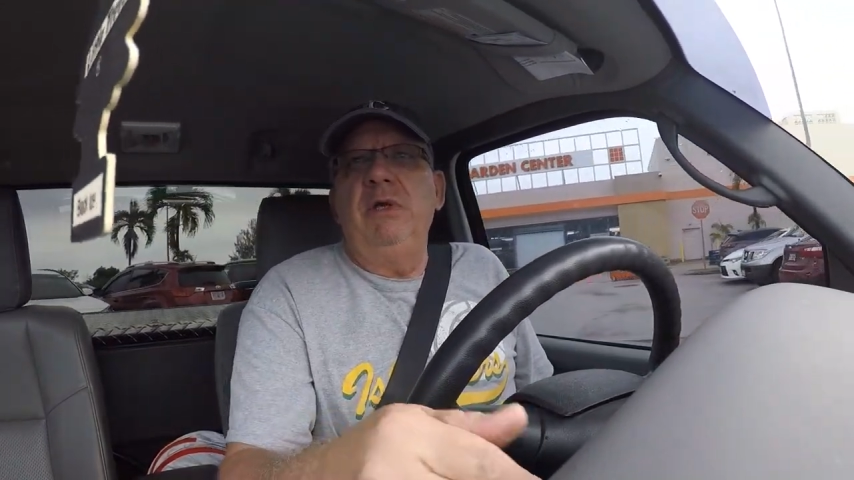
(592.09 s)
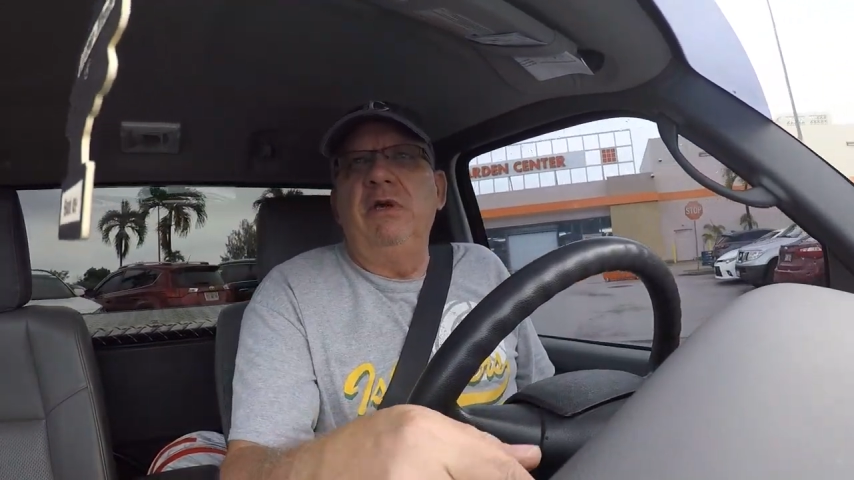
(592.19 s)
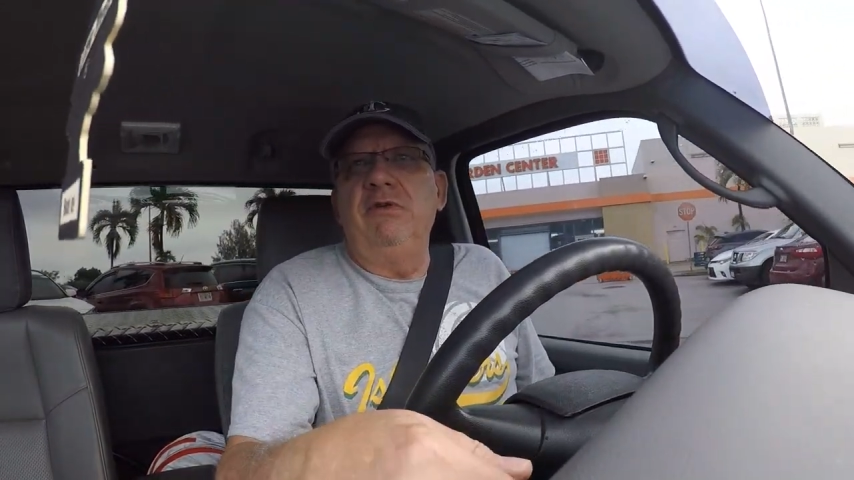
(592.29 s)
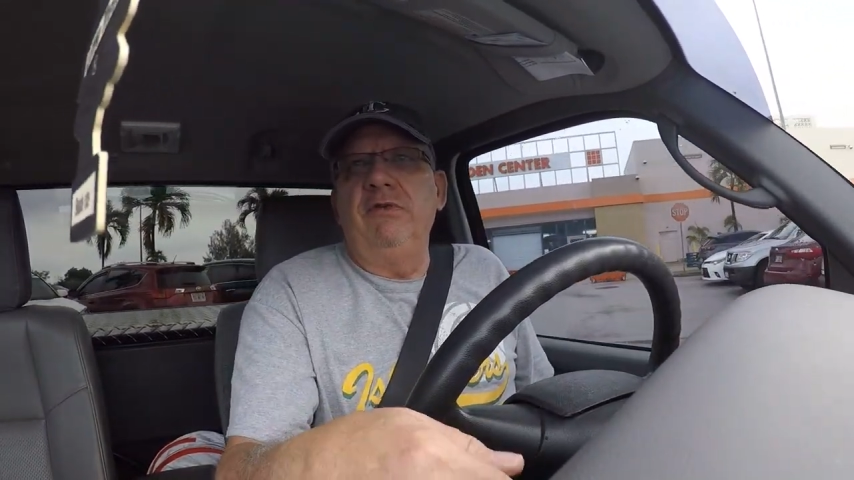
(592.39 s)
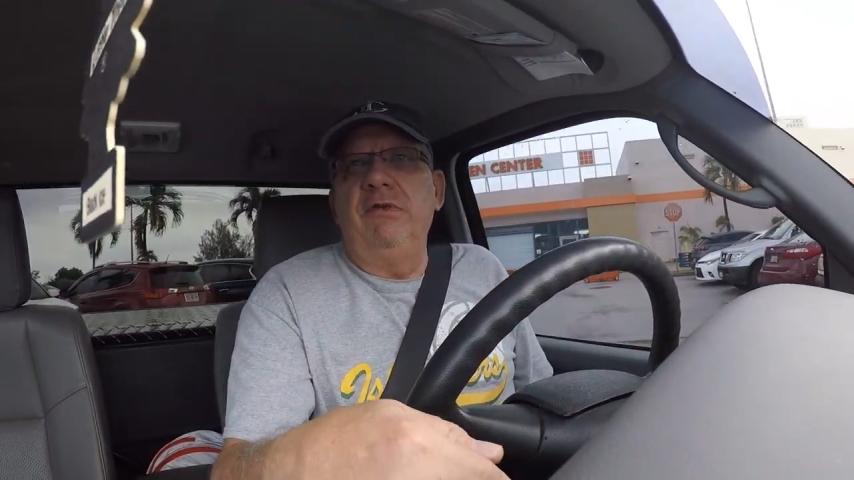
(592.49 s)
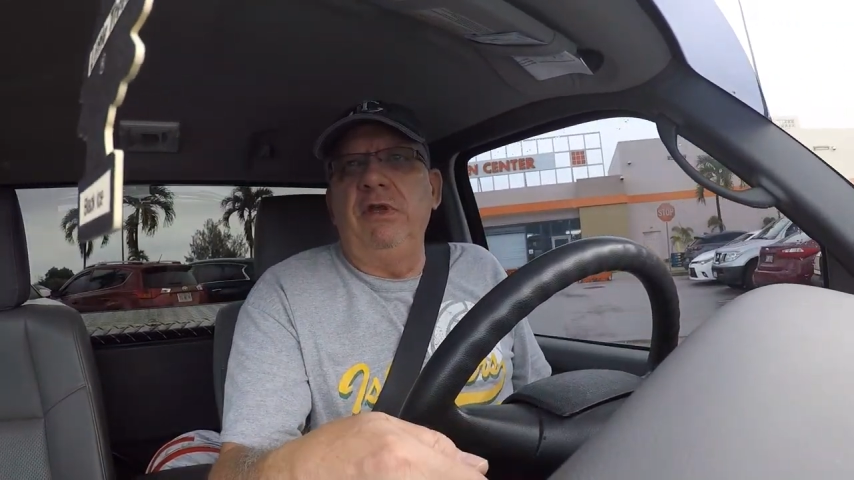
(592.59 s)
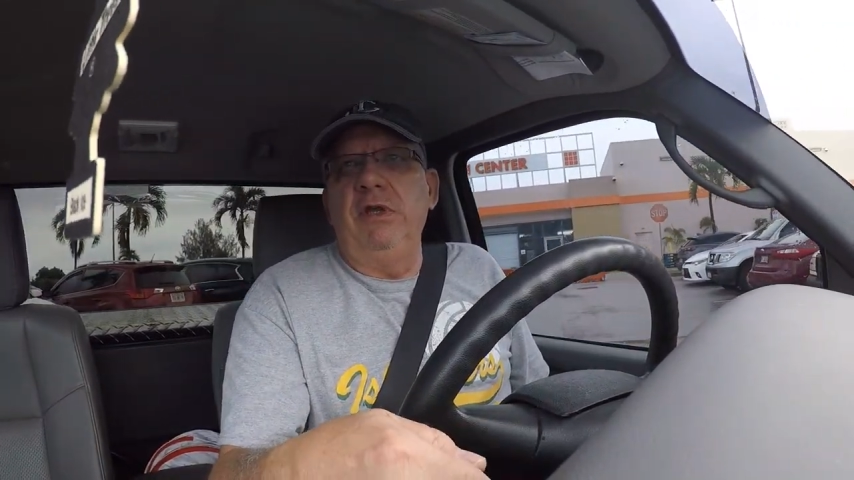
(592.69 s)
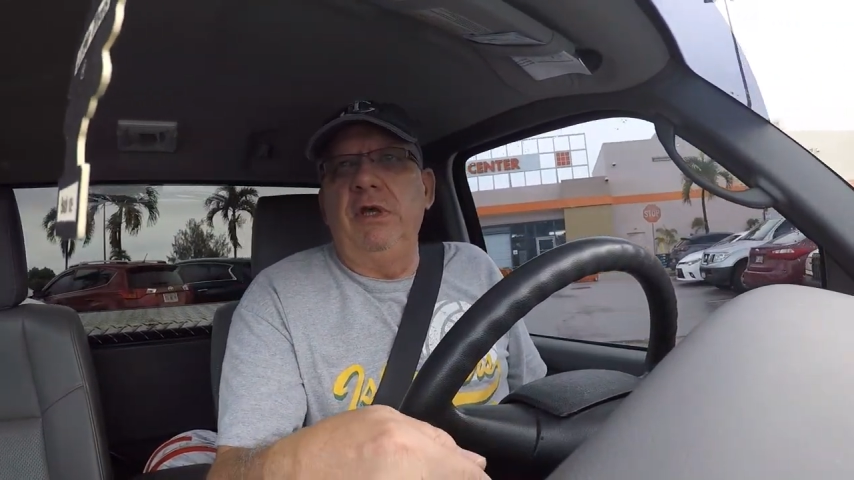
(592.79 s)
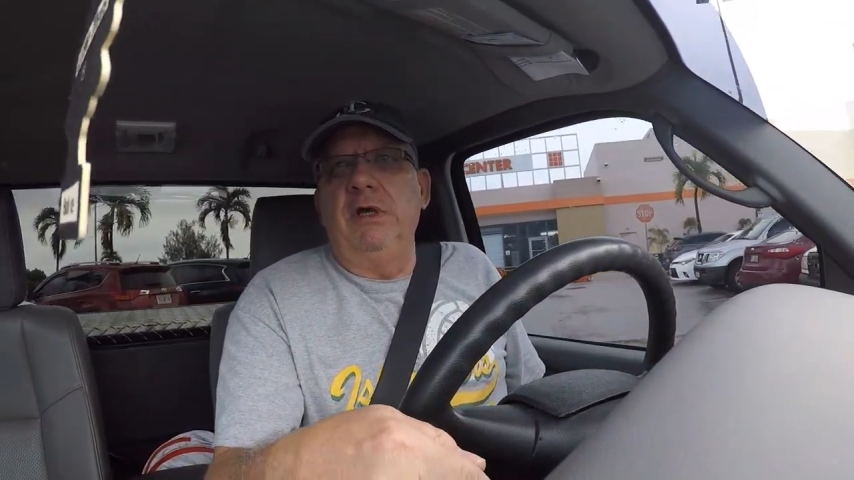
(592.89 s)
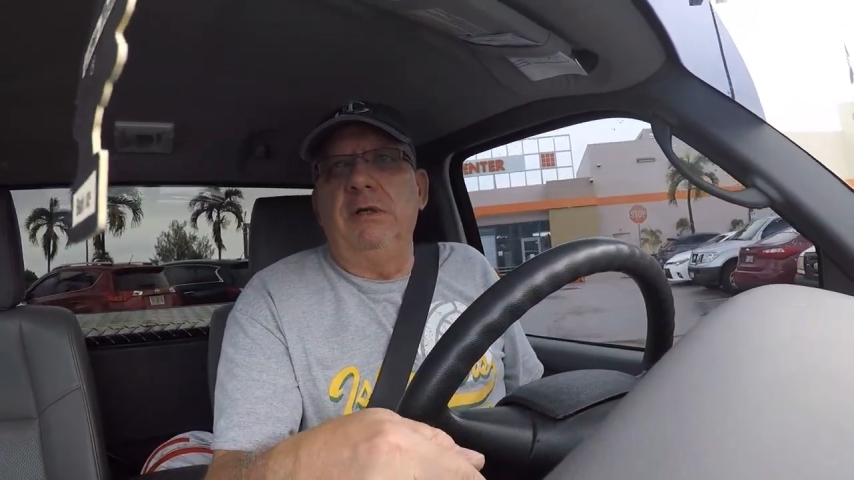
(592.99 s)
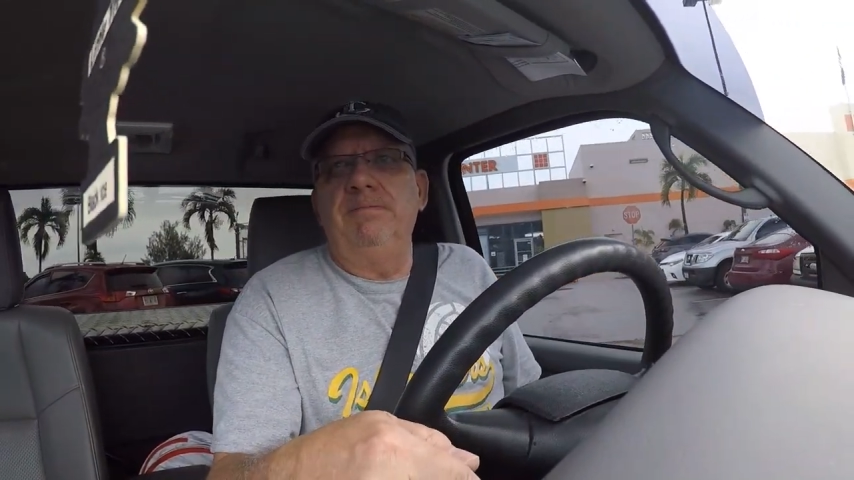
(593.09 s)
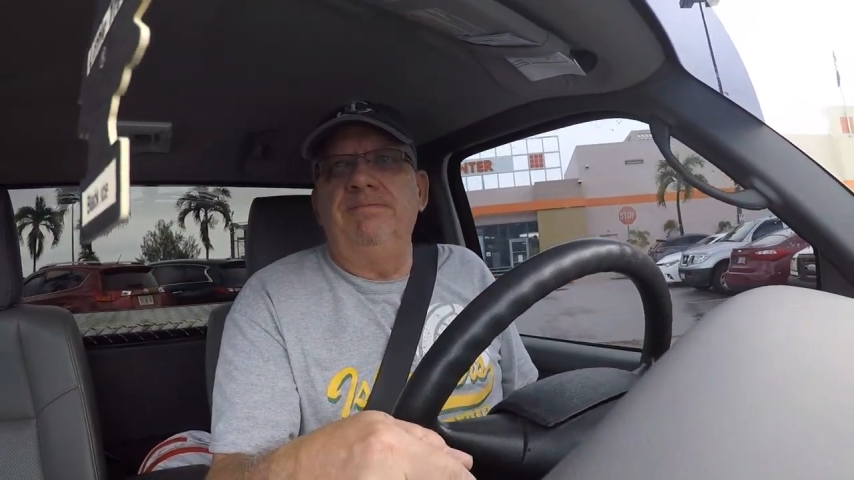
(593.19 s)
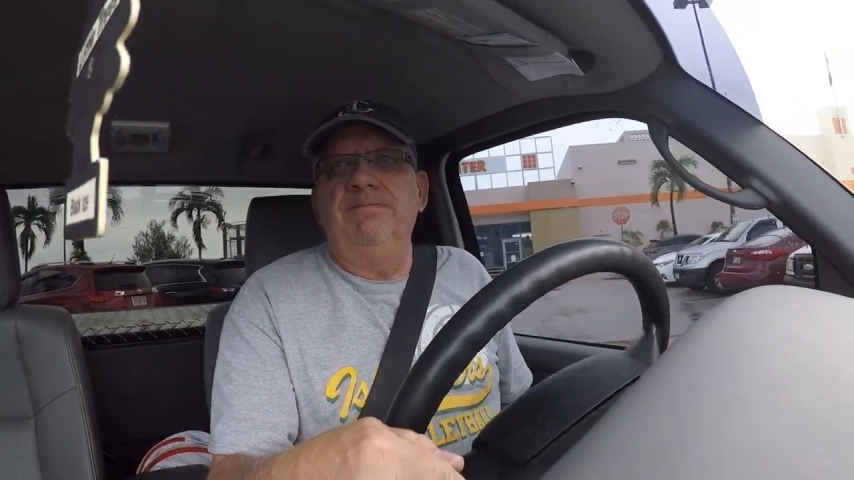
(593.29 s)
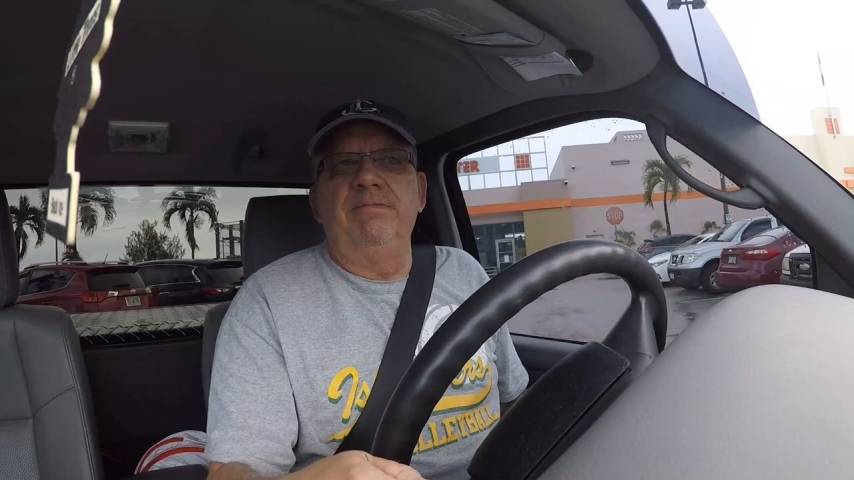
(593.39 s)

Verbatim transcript: because of the uh,